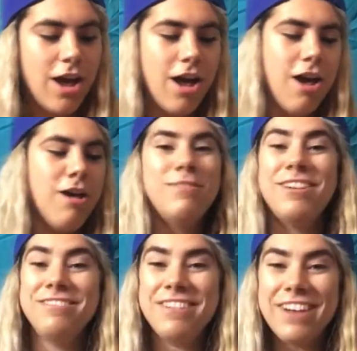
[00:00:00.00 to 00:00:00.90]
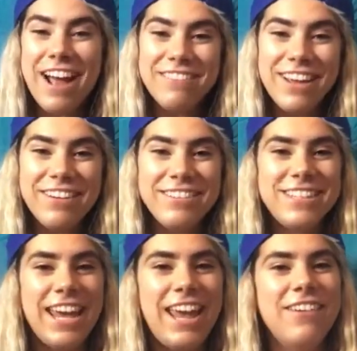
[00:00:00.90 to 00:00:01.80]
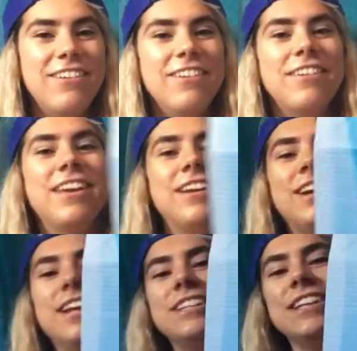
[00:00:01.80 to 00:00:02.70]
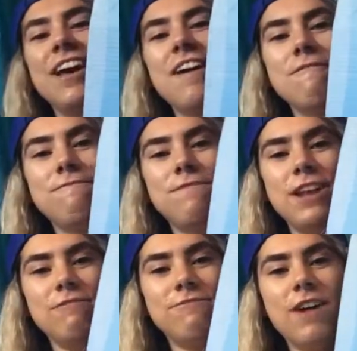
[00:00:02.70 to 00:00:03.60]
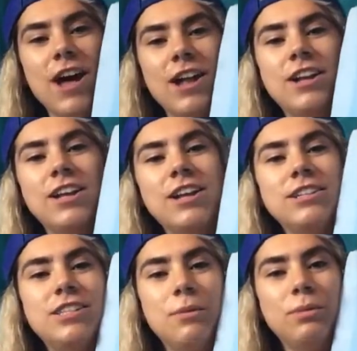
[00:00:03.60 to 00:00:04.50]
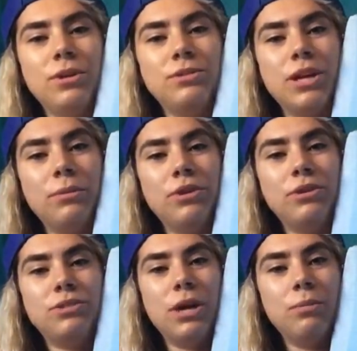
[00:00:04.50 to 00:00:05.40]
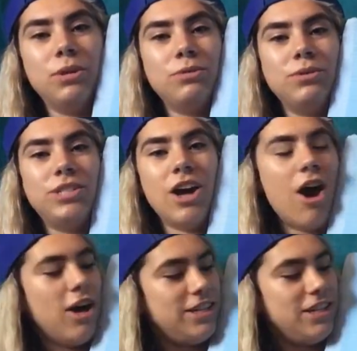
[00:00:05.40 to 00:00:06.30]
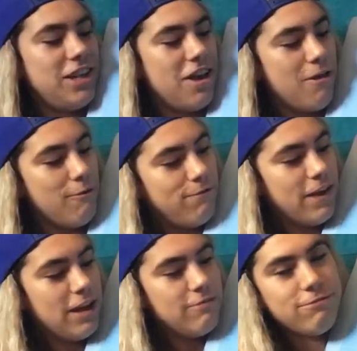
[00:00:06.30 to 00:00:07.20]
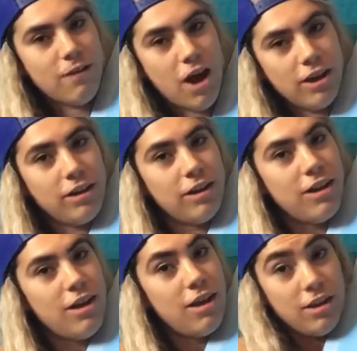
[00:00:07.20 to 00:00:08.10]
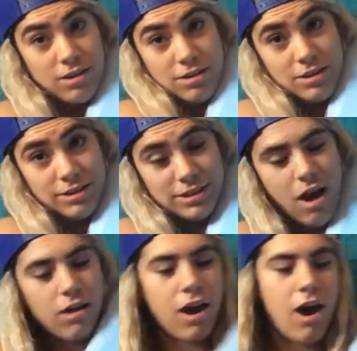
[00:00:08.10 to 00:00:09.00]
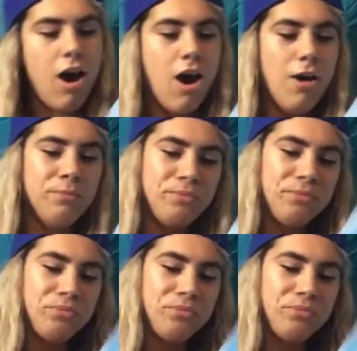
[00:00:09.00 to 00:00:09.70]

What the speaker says: but I've never had my own tail. Here it is, FinFun, www.finfun.com,